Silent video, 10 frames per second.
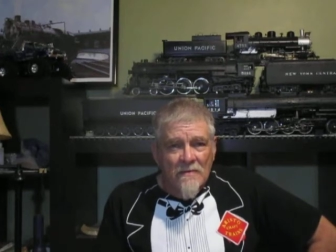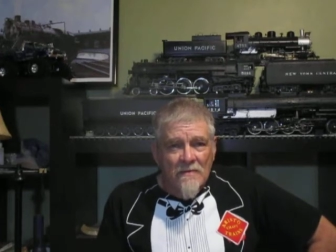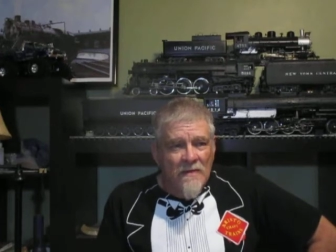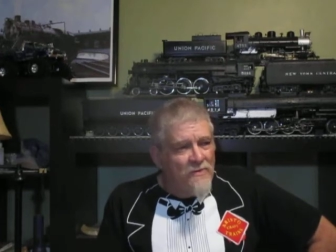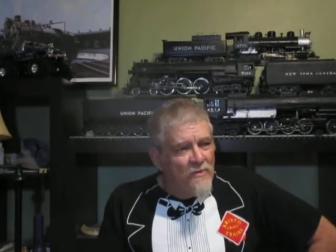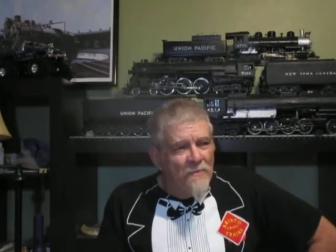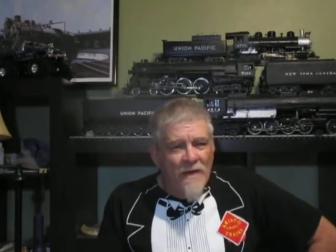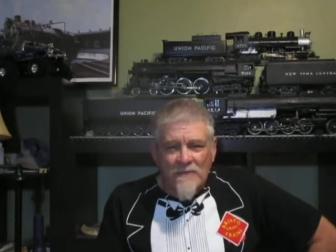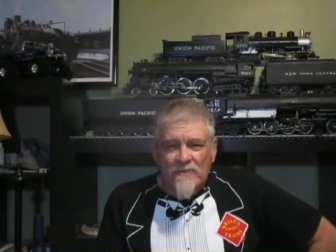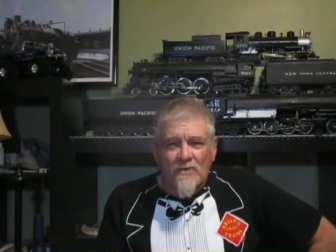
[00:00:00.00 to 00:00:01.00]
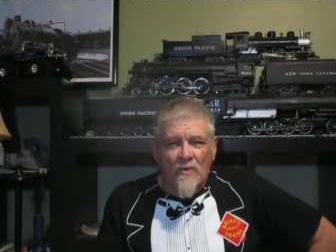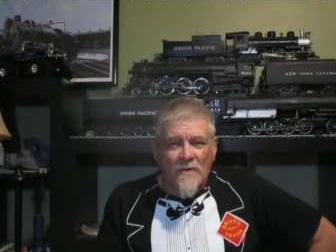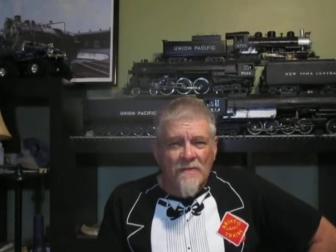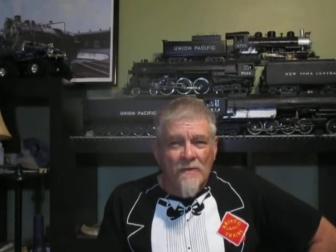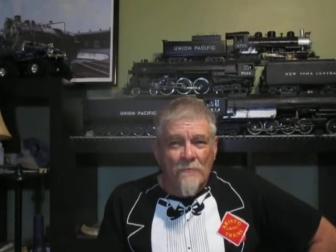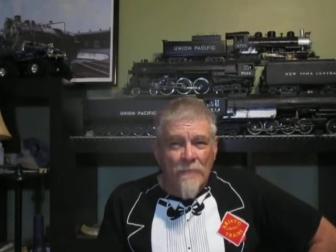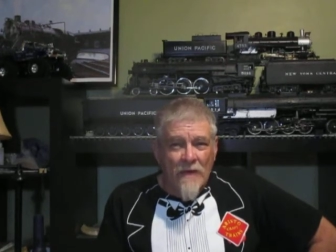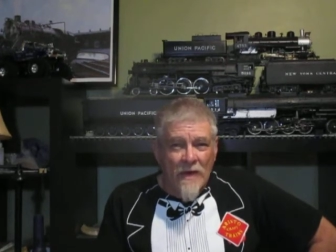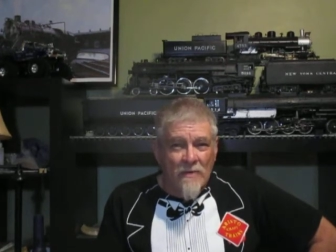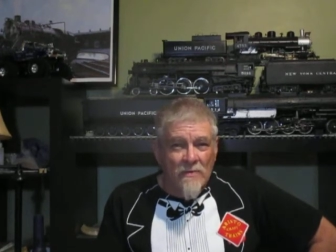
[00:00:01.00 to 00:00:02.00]
Can you imagine going into
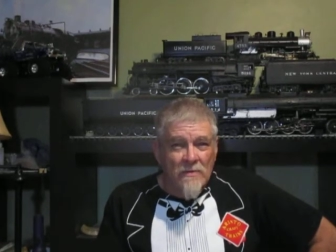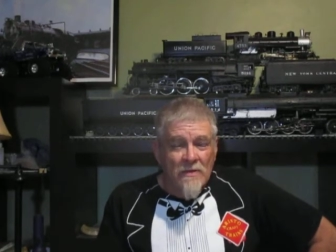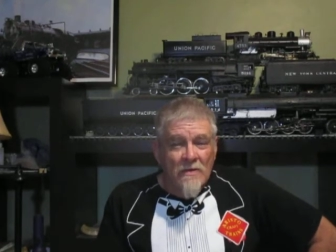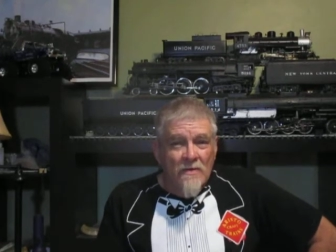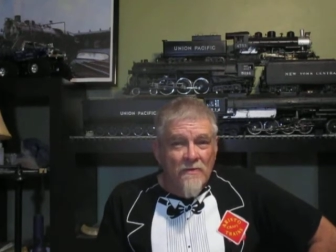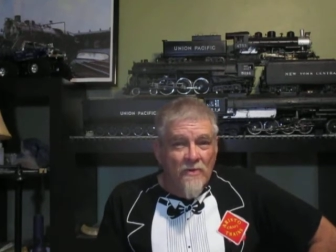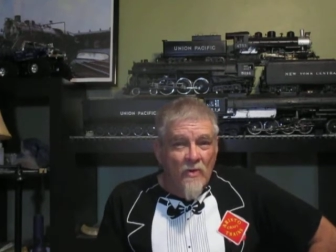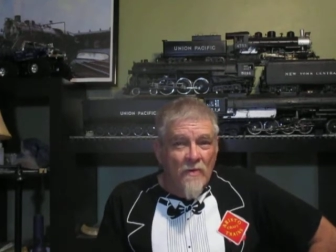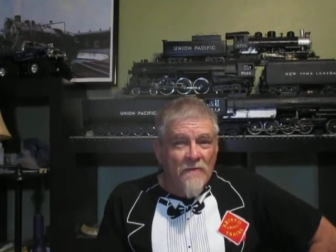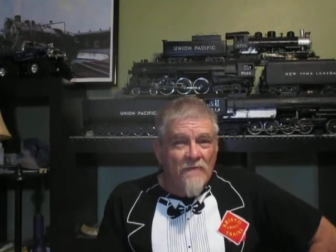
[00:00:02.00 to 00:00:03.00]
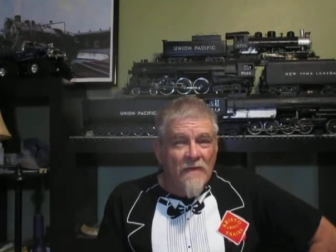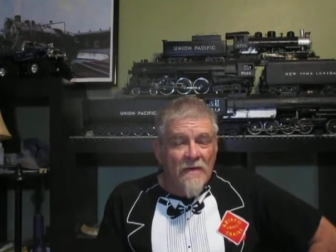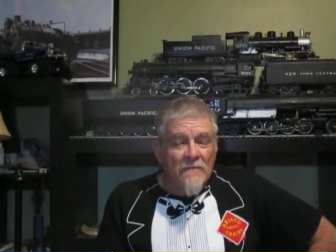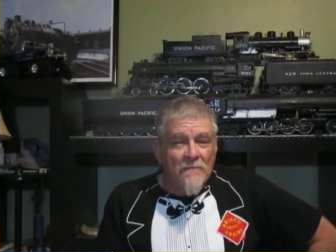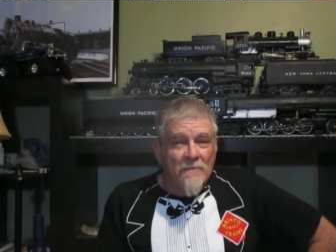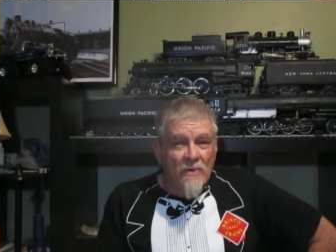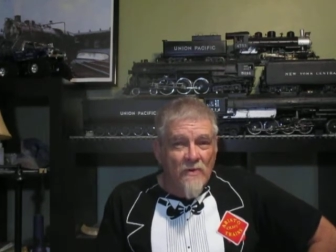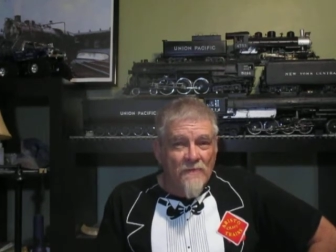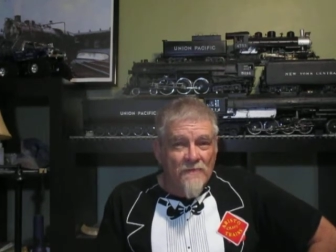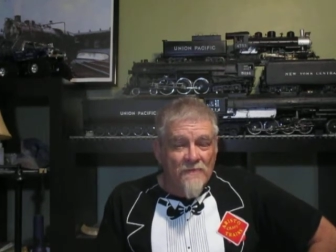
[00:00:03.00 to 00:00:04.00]
battle knowing that
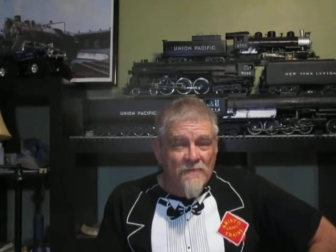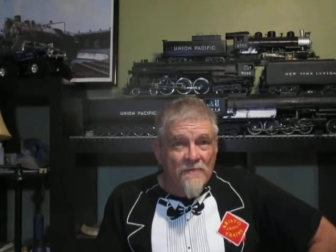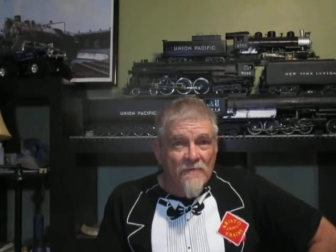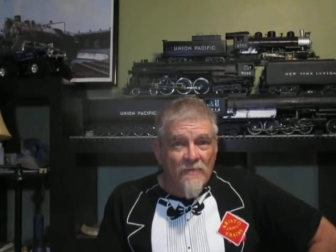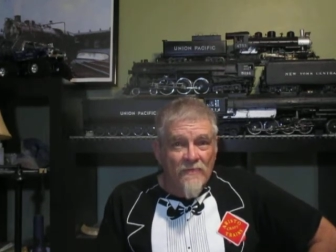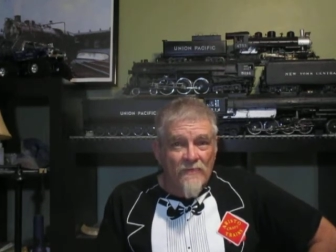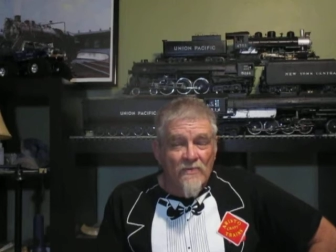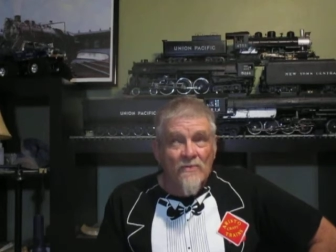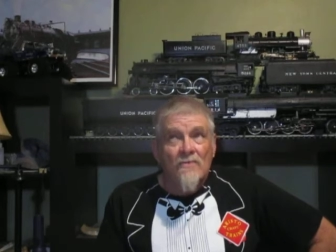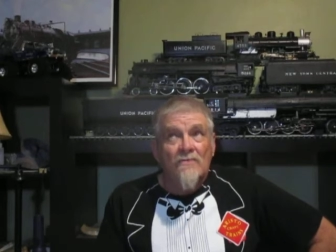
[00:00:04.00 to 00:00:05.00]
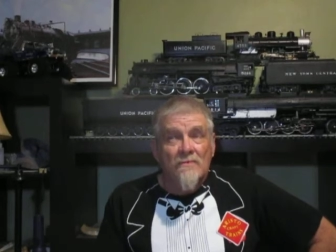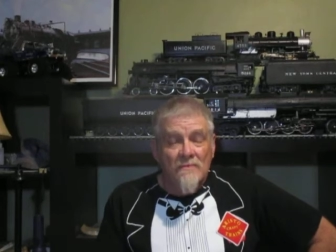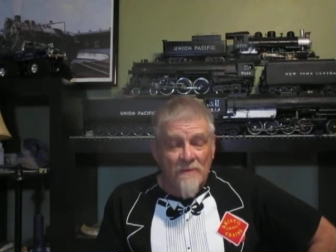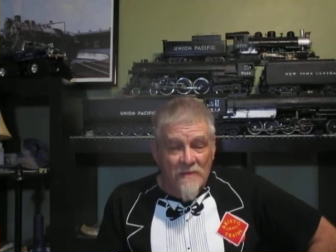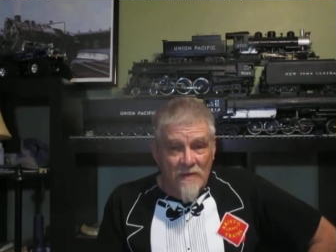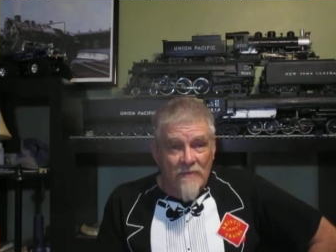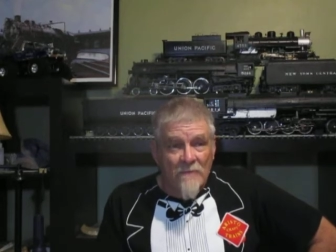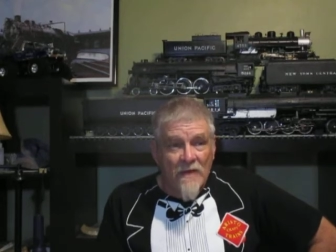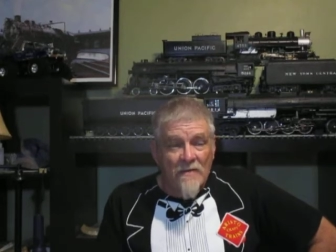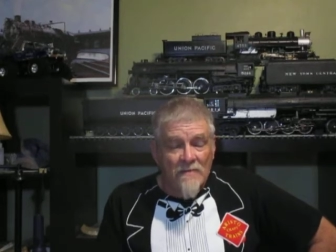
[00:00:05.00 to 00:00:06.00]
Moses, through the, the,
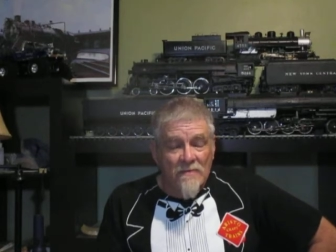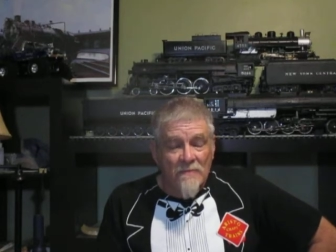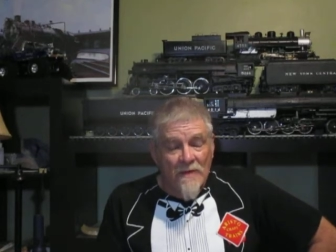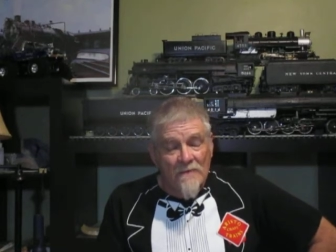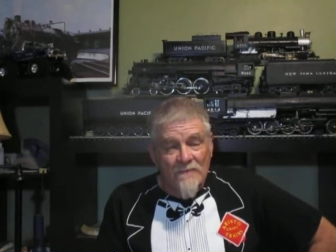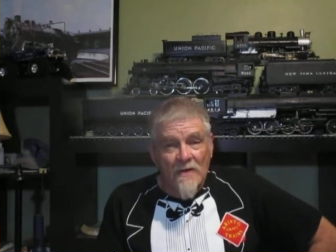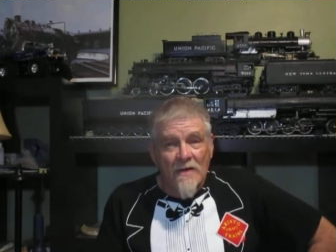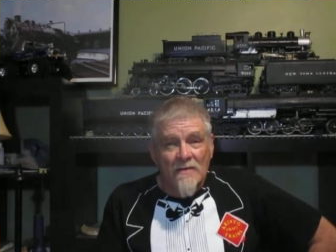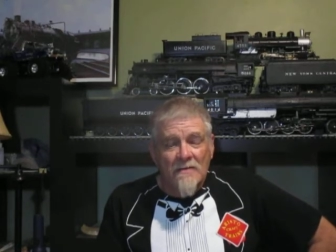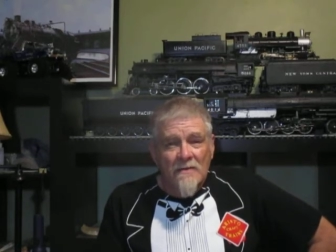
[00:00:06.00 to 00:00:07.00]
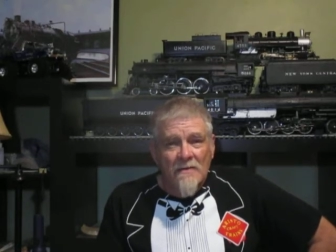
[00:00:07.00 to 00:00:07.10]
man, the man of God,